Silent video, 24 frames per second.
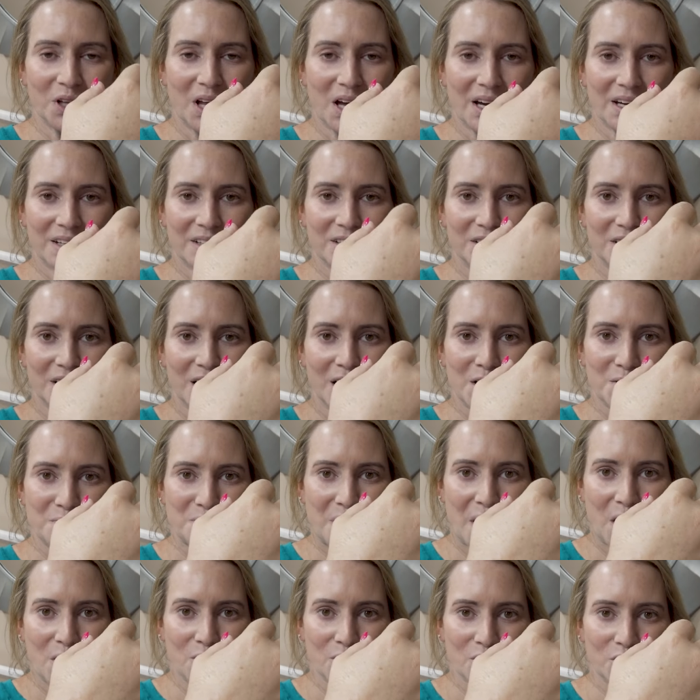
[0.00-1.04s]
applying uh,
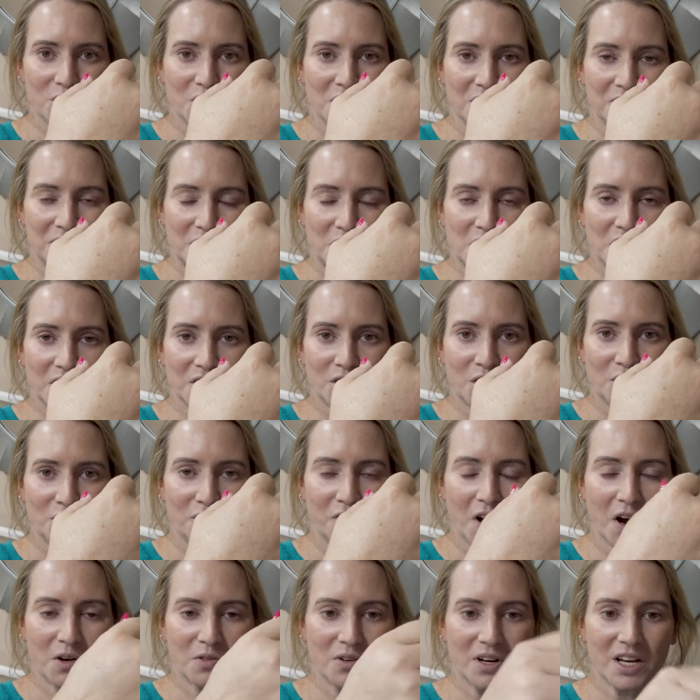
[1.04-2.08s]
powder over it, no
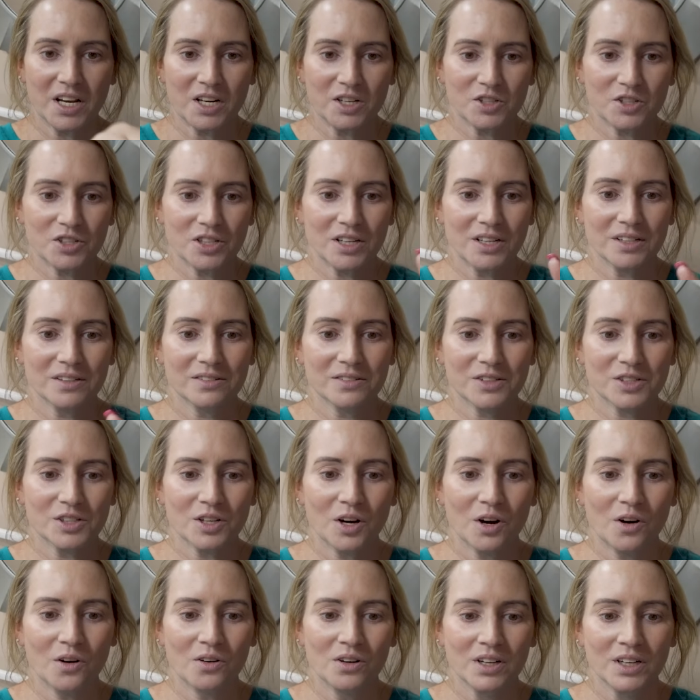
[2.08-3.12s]
foundation.
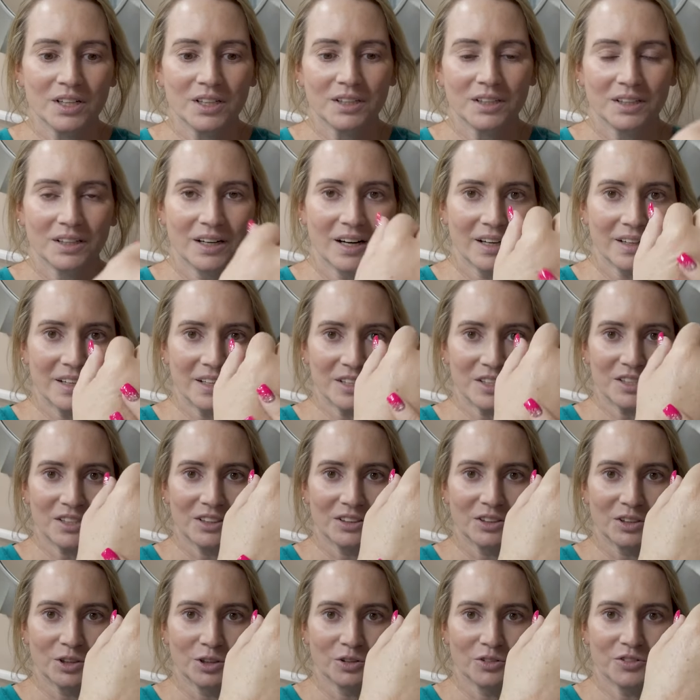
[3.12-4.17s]
So I guess the
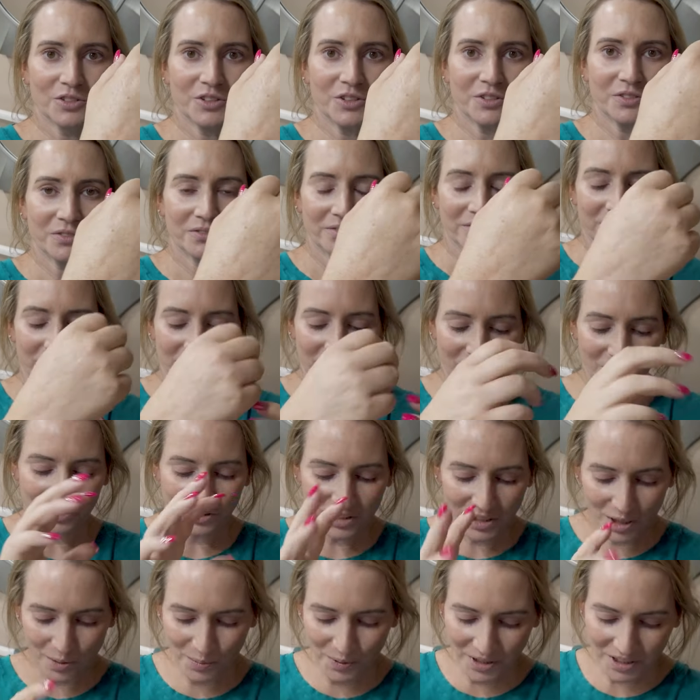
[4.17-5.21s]
little, the
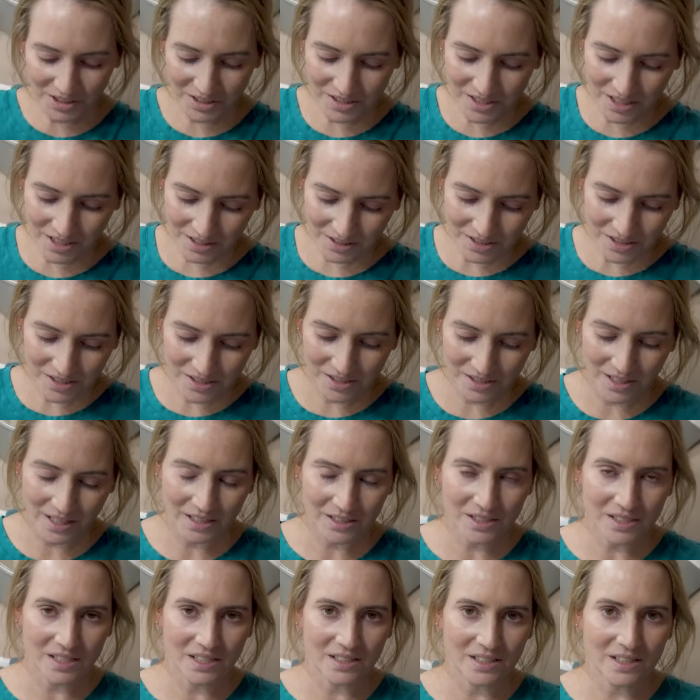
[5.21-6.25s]
little bit of tint is
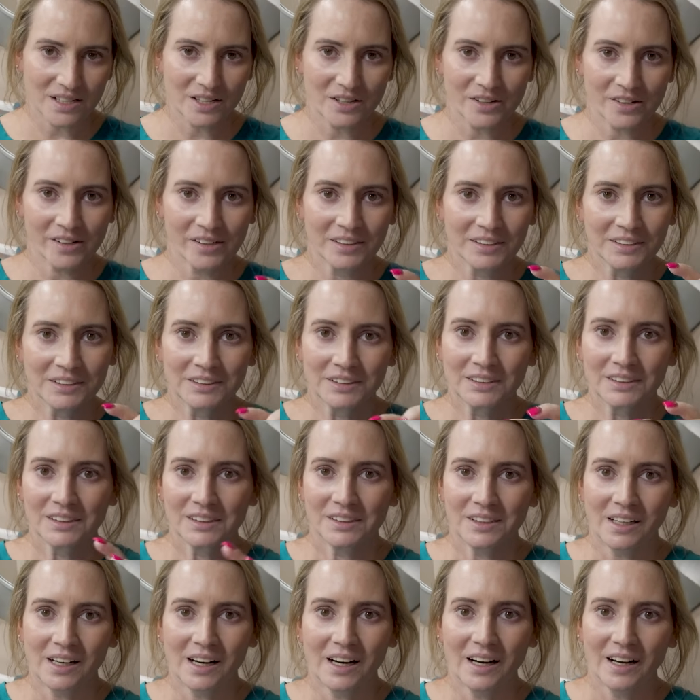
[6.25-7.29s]
that's in here
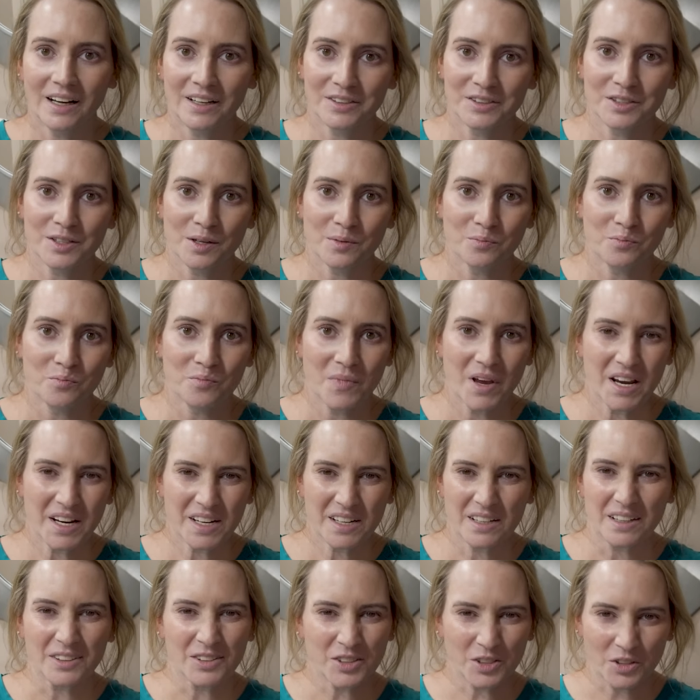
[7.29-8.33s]
uh, ends up
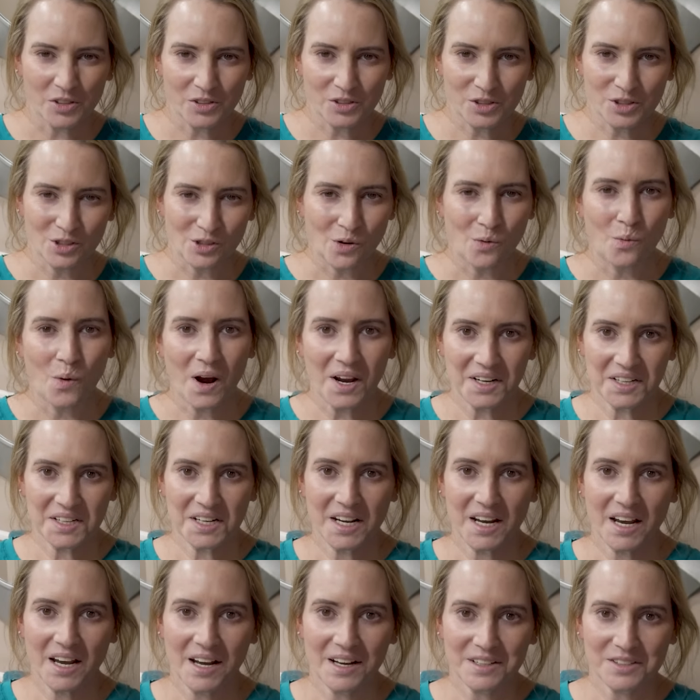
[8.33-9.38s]
making it so there's no white
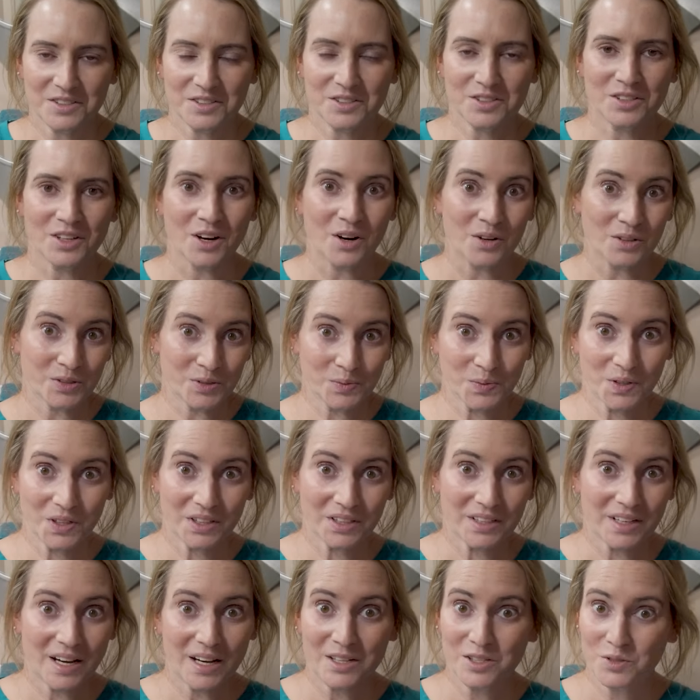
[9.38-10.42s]
cast. So it's
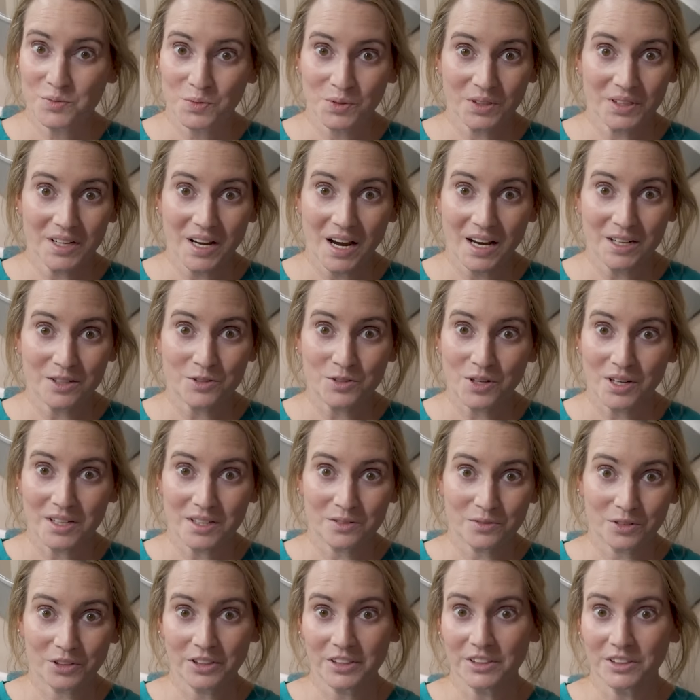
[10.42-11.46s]
really nice, really
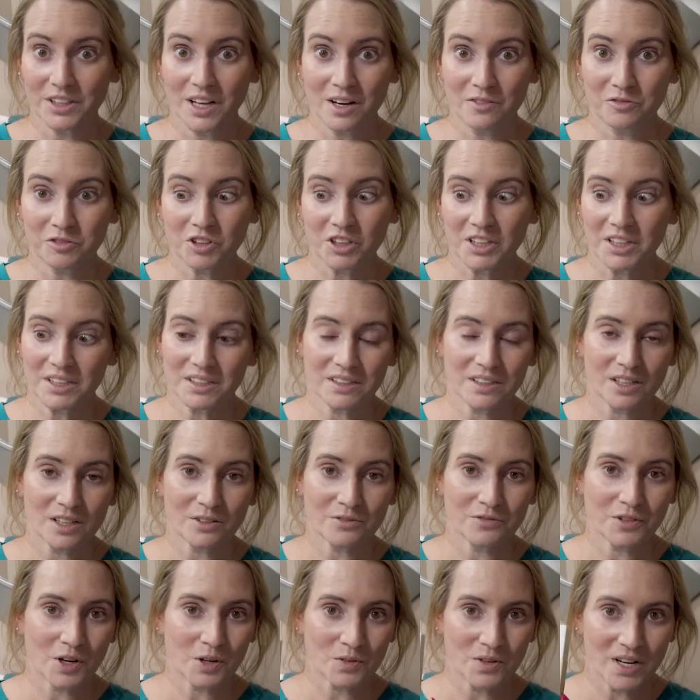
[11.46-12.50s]
hydrating, really lovely. And
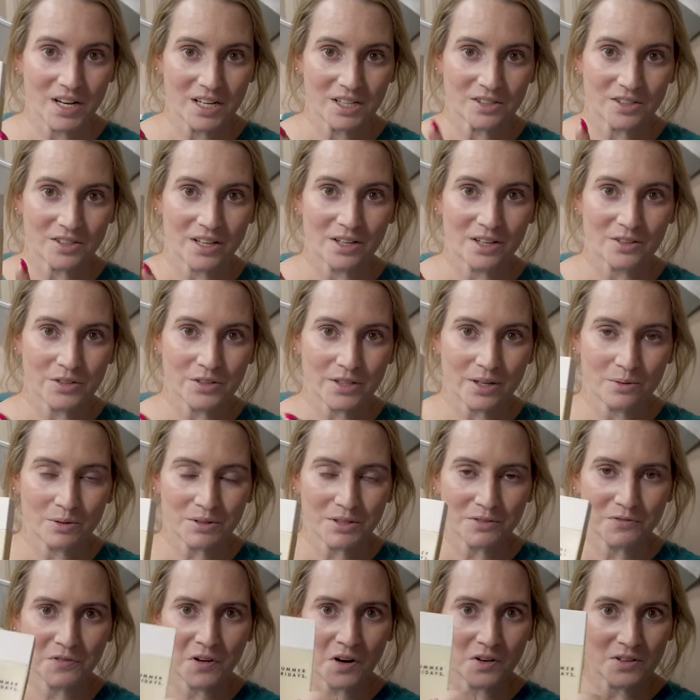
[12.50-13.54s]
their foundation, they also came with
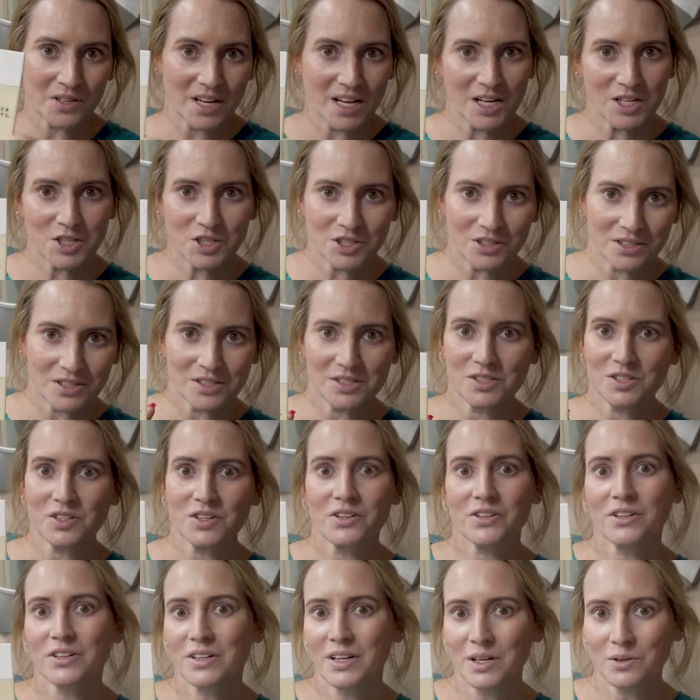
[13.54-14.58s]
a foundation this
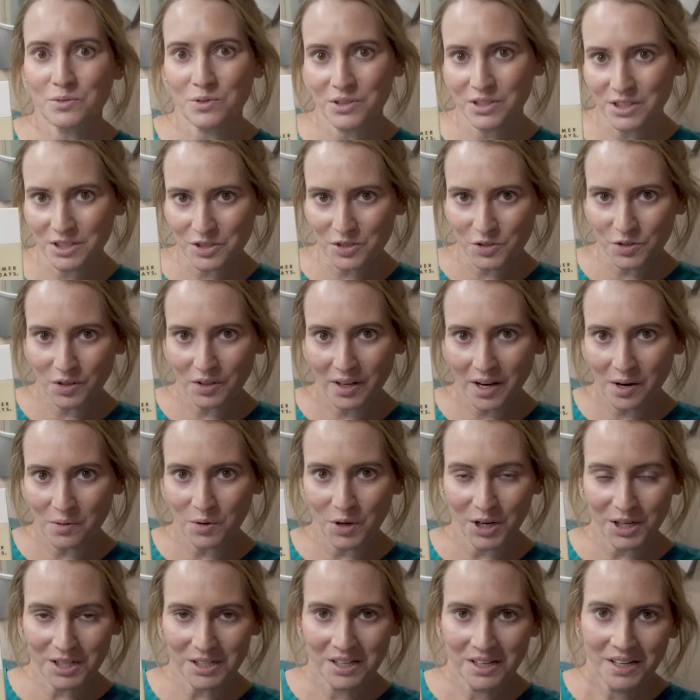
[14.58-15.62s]
year, and I really enjoy that
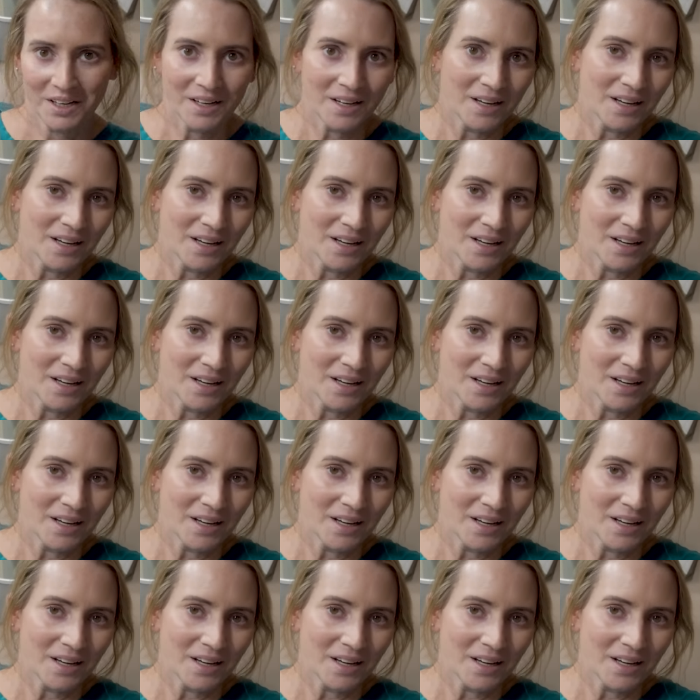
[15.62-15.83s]
one